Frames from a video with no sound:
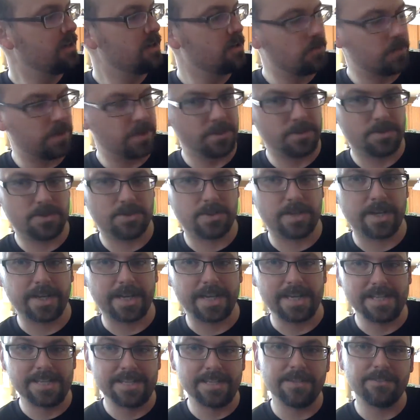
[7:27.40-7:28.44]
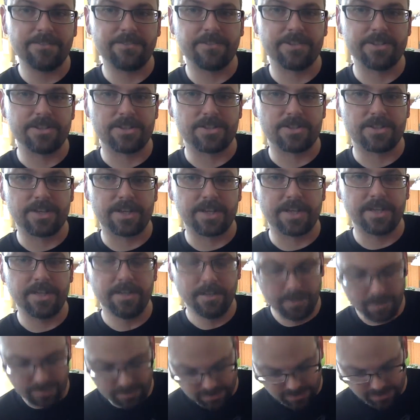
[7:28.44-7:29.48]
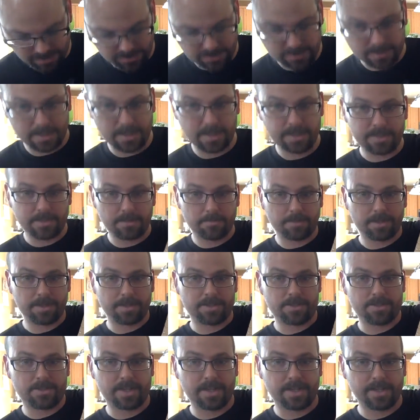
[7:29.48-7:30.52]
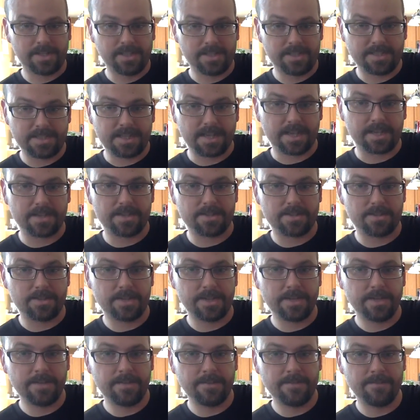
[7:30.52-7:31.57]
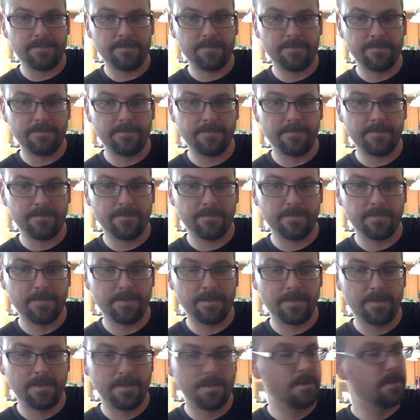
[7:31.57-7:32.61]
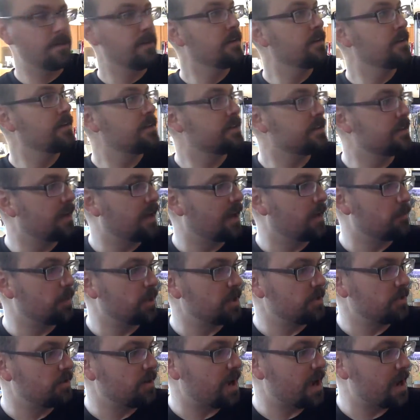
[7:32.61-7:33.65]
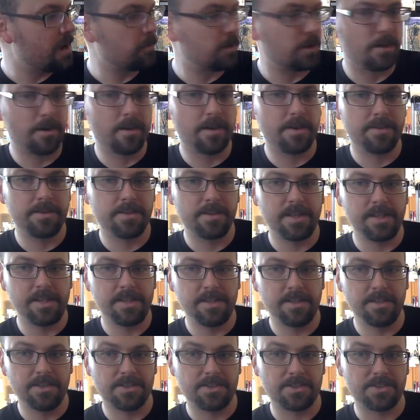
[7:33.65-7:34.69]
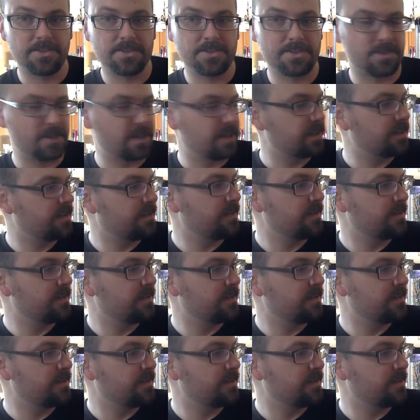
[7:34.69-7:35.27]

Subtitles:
where you strike a different string. In this case, I'm going to strike the second string, but you hammer on the third string.